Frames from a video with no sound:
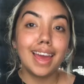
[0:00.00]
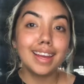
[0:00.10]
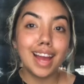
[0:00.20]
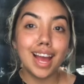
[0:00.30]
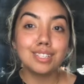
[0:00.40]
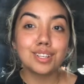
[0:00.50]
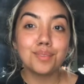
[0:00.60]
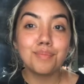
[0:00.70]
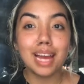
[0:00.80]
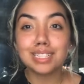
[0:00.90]
Hey guys, welcome
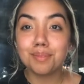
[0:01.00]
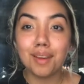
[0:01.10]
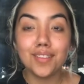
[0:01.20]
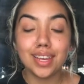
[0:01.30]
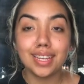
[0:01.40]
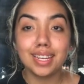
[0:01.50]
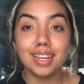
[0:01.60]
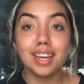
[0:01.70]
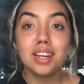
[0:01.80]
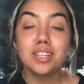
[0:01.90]
back to my
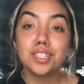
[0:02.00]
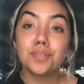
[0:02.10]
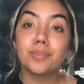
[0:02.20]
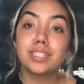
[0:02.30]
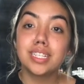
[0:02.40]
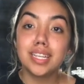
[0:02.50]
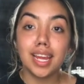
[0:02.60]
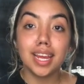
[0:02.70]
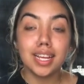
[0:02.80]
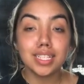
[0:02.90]
vanity. So for
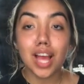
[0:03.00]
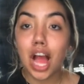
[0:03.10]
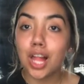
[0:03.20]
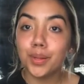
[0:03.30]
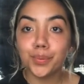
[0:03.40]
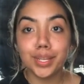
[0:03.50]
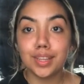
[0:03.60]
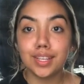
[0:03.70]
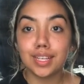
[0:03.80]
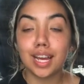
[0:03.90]
today's Halloween
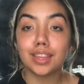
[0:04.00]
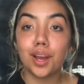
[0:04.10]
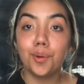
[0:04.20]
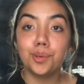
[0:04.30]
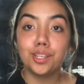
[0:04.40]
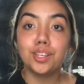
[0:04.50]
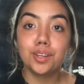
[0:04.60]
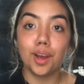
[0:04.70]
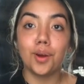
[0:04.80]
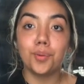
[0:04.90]
look, I thought we'd
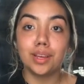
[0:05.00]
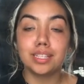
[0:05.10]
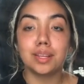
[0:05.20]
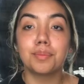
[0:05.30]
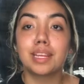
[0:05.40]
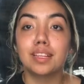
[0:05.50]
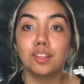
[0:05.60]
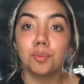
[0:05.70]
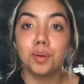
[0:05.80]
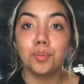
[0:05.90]
go with something a
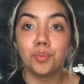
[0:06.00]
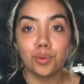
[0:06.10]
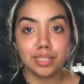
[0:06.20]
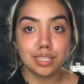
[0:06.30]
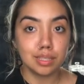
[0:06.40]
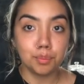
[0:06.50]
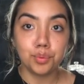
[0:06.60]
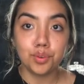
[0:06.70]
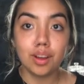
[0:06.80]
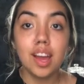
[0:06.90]
little bit more
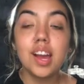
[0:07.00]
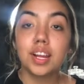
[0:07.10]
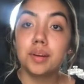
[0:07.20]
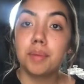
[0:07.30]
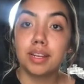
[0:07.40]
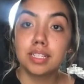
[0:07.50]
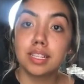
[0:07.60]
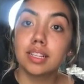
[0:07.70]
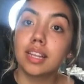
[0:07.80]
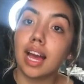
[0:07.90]
simple compared to the
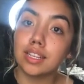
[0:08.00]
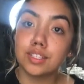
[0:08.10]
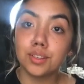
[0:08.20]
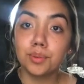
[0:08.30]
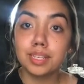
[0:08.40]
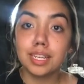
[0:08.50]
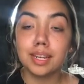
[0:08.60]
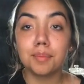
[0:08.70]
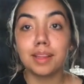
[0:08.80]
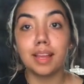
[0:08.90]
last look we did
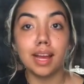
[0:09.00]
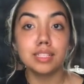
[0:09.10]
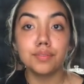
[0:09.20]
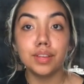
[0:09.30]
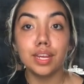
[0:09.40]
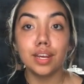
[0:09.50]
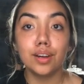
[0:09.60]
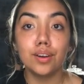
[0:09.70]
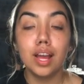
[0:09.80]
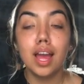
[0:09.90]
in my last
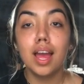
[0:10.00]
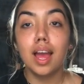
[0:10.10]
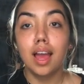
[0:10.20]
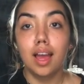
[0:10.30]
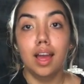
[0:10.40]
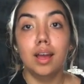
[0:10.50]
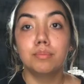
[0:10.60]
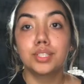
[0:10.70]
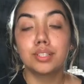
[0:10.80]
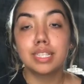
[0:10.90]
video.
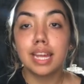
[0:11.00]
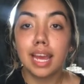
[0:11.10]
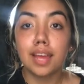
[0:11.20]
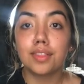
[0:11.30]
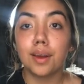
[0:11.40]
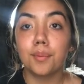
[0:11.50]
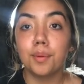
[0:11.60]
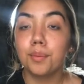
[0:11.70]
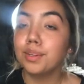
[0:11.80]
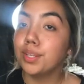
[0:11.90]
So today I thought we
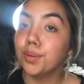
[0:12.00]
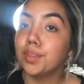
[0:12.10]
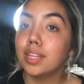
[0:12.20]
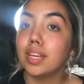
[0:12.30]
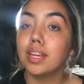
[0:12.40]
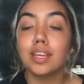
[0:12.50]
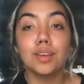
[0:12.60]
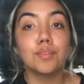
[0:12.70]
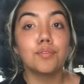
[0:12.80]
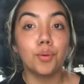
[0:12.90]
would do the
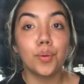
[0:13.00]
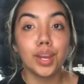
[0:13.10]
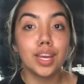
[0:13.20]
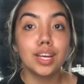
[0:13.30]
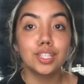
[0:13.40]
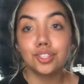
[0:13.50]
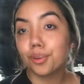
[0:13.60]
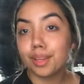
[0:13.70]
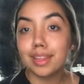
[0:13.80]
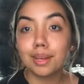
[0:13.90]
Euphoria
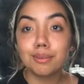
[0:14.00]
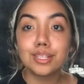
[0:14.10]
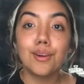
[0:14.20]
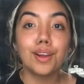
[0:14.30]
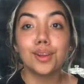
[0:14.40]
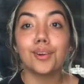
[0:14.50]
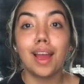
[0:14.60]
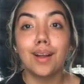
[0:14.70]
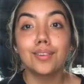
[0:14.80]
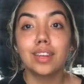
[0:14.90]
trend that was going
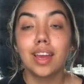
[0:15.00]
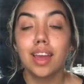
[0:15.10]
around.